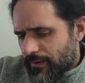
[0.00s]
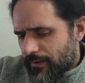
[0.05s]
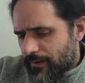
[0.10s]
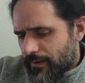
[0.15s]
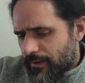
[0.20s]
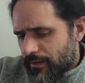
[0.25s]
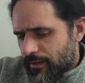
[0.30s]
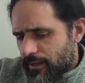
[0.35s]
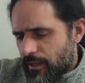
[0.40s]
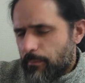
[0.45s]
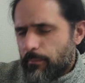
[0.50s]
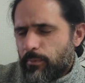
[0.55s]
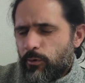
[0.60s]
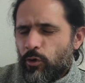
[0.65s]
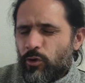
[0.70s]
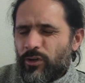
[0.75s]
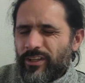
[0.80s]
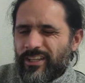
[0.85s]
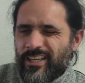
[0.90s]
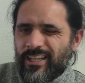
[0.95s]

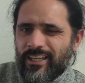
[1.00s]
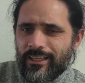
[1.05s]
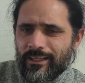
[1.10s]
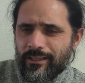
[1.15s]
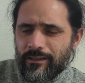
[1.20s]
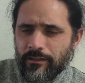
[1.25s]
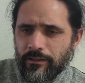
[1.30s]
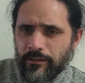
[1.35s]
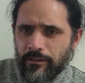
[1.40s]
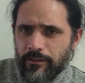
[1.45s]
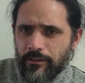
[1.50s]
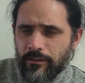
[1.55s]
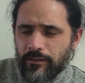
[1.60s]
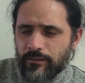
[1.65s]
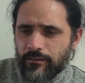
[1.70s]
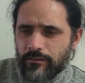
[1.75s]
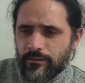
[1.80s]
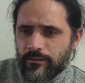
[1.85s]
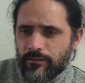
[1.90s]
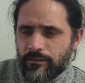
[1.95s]
employee,
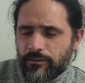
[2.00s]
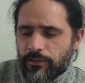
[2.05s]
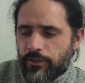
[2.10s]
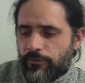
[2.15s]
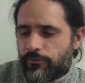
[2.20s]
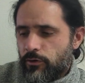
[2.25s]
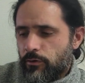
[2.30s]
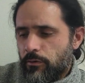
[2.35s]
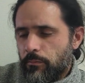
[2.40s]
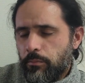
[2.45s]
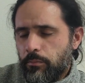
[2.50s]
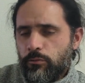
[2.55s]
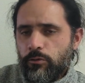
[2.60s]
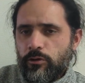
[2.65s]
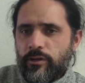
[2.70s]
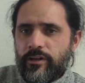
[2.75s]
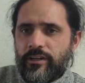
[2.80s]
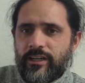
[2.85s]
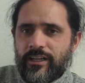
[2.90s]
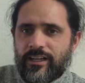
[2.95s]
if you're employed
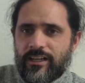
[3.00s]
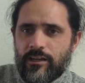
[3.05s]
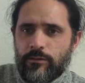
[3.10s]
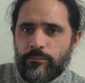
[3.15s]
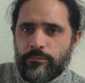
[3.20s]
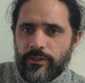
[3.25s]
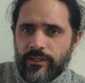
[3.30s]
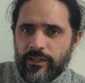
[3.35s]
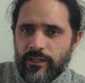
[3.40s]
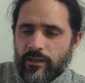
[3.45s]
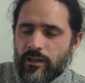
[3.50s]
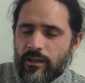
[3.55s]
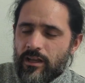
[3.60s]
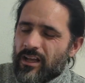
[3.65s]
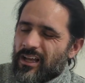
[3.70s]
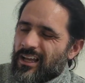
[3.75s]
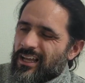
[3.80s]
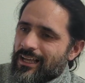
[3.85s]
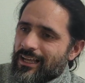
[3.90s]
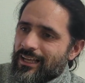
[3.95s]
in a company,
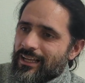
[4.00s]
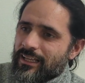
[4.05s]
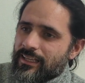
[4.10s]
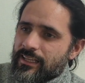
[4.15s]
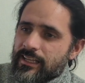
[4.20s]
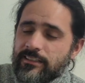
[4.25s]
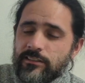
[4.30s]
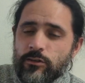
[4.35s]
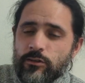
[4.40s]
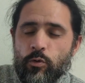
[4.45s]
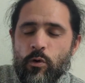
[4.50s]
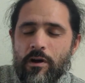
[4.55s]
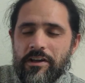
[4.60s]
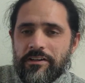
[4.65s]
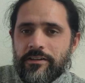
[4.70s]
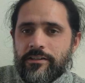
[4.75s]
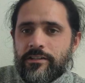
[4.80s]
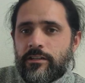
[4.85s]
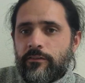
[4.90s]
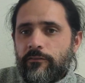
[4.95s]
it's a
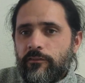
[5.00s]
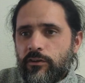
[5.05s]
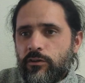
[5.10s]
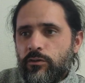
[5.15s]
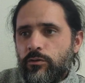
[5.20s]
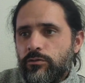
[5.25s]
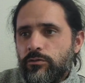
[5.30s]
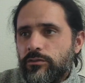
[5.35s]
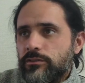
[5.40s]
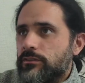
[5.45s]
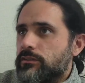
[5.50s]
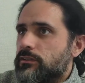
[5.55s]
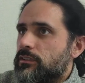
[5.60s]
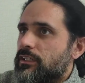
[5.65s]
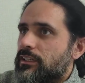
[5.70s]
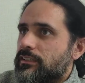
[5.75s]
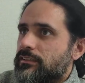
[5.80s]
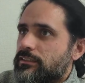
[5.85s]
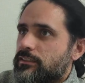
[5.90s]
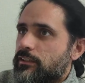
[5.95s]
difficult
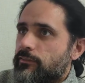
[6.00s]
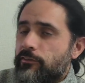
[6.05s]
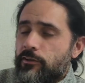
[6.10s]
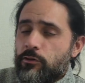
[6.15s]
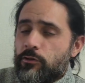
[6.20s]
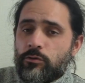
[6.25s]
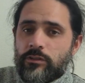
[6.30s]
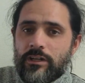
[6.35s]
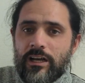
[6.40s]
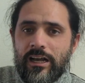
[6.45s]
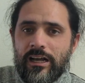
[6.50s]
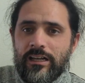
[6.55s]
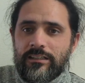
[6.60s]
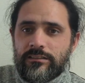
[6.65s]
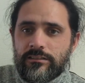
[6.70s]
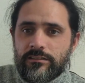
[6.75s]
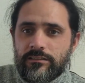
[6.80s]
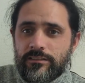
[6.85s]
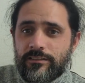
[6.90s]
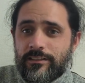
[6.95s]

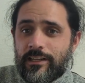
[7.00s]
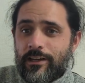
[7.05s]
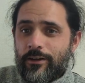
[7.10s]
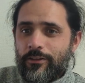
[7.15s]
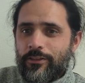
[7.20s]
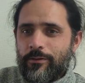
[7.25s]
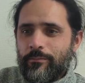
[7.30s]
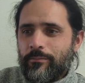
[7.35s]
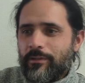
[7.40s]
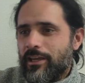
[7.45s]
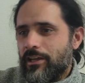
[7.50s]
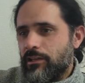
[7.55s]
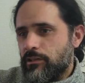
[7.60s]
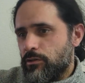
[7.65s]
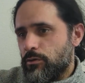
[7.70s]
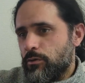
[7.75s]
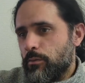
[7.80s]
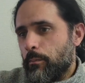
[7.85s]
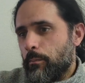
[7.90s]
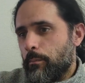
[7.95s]
ask to tell them, can
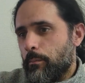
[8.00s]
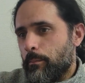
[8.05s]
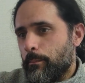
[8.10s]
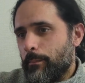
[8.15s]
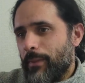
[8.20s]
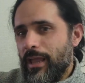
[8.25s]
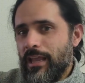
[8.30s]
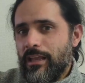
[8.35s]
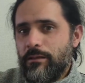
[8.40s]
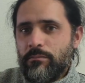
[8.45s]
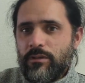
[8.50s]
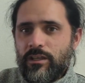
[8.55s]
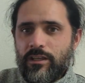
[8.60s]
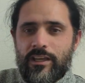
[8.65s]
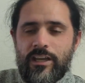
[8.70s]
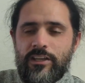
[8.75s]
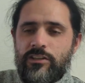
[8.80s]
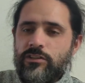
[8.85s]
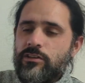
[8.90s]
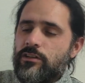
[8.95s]
you pay me,
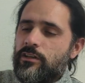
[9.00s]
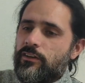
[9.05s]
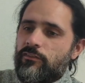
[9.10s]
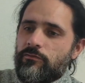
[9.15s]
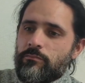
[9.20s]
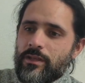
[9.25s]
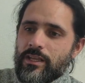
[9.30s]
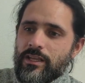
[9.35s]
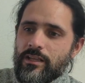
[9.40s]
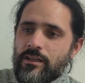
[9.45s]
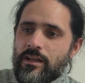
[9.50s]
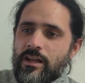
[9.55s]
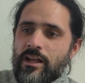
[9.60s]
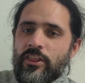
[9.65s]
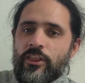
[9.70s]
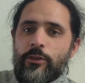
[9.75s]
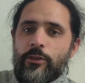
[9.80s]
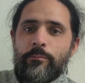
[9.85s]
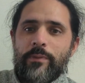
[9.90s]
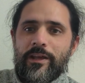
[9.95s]
can you give me
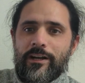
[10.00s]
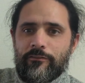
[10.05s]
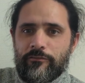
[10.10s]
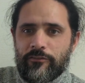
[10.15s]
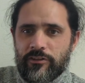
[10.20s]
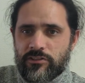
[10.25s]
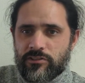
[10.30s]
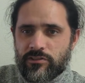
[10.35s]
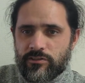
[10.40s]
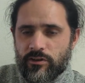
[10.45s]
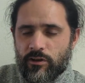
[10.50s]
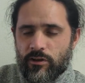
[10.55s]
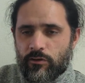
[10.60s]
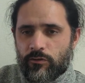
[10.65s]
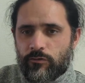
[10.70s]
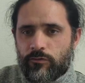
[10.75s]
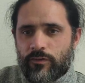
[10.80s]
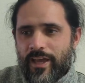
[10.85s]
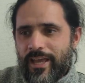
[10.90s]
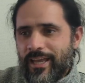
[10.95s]
the benefits
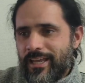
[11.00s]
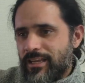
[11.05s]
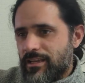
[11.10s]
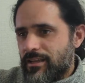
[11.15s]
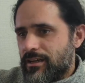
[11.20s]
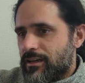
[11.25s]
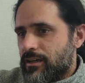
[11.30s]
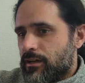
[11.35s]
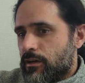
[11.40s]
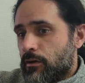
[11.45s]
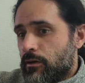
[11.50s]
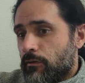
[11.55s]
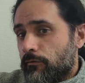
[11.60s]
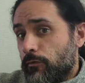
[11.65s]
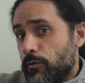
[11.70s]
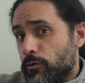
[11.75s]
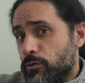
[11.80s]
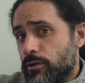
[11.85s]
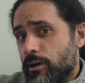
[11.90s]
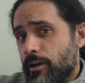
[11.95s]
of a
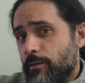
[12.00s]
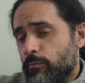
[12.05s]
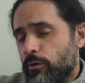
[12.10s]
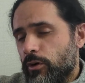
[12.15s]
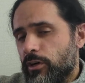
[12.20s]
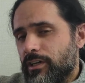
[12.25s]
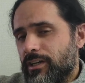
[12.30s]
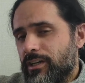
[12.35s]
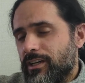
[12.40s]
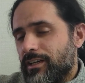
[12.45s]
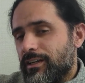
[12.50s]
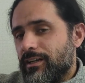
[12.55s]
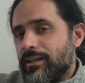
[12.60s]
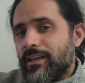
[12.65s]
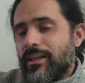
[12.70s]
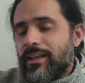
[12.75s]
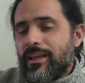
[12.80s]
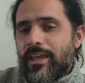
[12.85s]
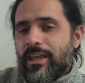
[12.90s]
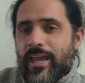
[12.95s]
full-time worker?
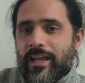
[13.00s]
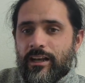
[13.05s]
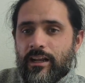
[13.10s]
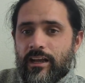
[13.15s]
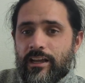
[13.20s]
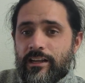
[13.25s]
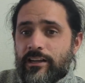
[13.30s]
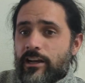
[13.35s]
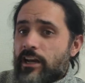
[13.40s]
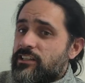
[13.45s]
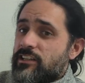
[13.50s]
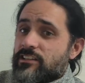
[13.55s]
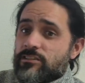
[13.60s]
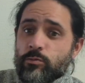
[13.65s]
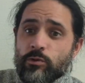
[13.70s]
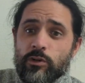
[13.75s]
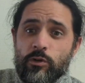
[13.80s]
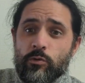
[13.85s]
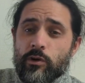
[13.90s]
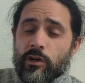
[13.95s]
And I just
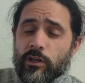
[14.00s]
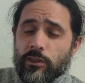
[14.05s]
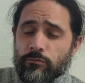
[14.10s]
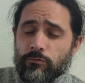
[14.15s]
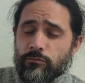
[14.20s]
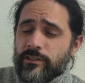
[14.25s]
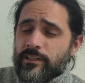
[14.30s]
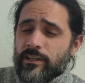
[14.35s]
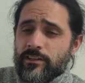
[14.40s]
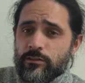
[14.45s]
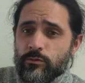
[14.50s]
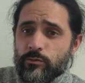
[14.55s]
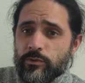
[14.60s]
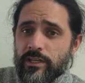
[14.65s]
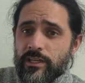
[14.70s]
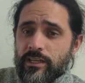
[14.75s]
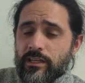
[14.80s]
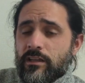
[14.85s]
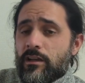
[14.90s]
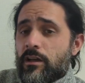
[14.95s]
want to work 3 days a
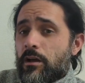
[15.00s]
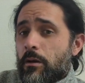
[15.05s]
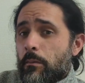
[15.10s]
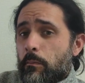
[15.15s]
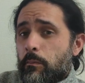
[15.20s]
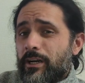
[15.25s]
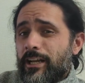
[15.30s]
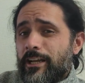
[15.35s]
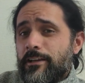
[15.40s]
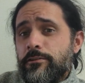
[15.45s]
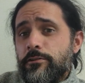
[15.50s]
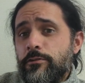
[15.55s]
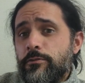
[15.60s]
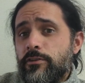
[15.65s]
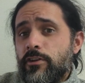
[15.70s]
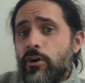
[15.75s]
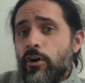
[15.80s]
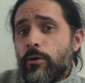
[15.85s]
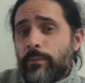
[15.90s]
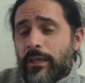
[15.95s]
week. But I do
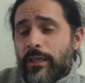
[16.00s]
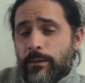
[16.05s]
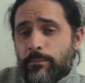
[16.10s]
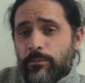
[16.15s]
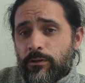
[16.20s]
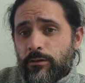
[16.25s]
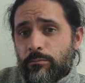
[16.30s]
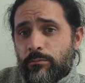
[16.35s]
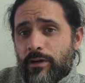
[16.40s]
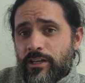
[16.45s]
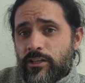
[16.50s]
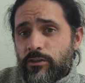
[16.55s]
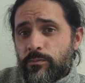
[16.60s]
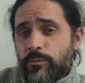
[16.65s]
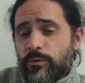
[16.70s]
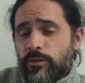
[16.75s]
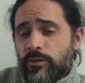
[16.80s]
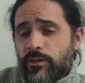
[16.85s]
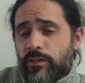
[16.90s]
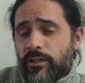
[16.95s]
know people in my
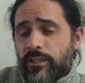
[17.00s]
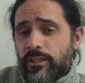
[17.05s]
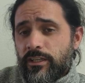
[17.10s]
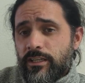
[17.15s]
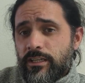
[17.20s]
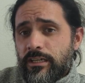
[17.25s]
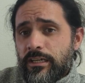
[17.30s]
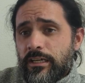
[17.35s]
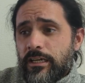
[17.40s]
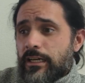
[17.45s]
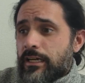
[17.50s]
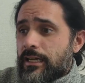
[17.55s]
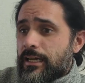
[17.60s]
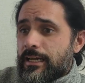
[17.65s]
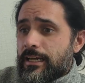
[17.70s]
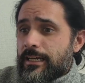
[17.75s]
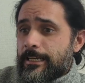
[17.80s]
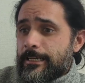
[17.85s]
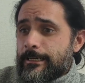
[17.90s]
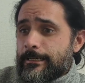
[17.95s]
community,
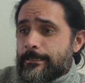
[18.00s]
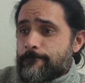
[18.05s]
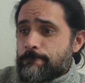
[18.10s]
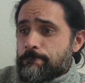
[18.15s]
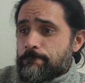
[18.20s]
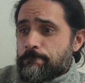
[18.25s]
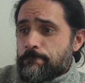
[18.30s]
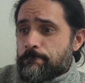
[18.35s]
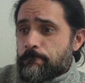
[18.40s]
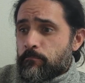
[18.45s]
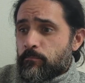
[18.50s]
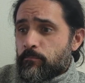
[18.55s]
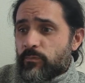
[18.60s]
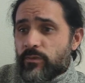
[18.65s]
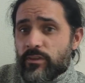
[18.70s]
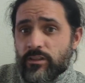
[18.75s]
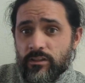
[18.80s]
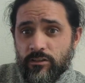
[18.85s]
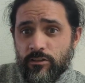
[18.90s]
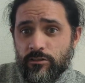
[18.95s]
in
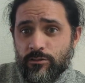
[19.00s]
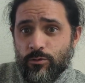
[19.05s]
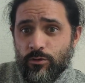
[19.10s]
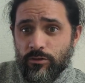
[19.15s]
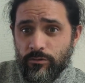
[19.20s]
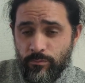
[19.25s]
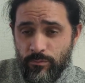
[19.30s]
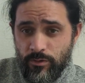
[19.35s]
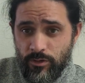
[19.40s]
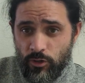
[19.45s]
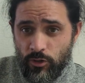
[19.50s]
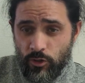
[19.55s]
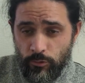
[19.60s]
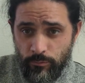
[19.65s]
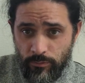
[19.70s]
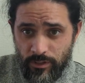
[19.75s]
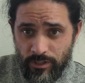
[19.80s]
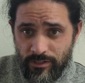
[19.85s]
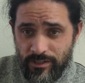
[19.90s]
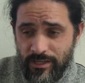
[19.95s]
the Discord
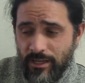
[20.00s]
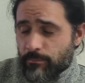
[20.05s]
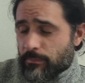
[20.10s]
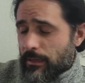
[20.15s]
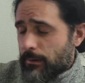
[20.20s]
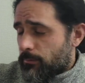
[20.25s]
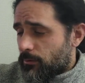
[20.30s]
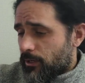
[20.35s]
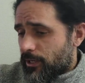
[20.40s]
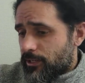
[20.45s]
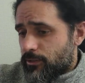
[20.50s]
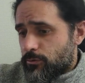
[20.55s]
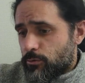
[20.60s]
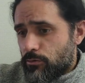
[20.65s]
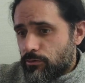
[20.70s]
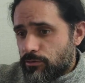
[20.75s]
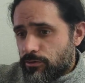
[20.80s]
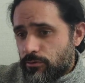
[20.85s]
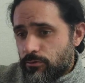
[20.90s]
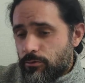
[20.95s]
community, and people I
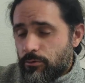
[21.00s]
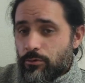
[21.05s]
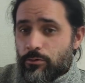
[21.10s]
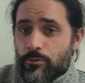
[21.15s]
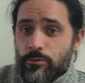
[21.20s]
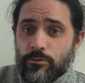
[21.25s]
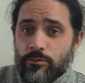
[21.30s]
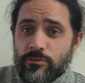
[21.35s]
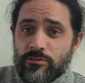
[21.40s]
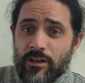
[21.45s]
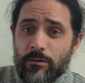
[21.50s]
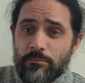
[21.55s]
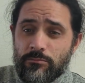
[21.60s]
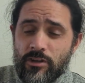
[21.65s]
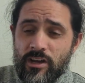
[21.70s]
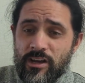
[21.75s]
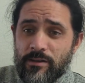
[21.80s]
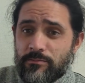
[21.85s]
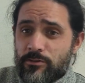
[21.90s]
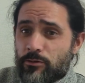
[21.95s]
talk to who
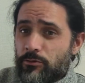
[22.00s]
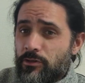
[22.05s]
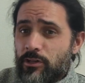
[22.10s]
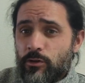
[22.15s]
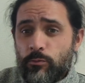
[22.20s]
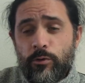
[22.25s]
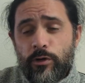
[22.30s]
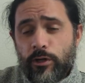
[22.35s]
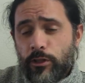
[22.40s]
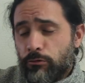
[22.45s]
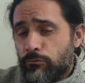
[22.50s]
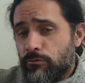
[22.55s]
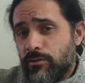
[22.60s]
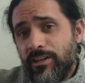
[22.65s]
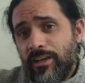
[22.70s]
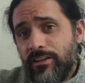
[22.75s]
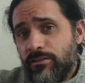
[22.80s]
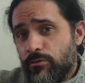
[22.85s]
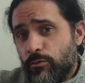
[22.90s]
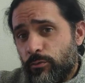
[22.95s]
sometimes only work 3
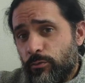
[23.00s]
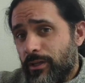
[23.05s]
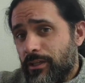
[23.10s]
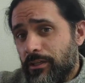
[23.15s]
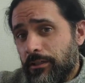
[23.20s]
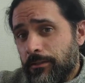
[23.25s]
days a week.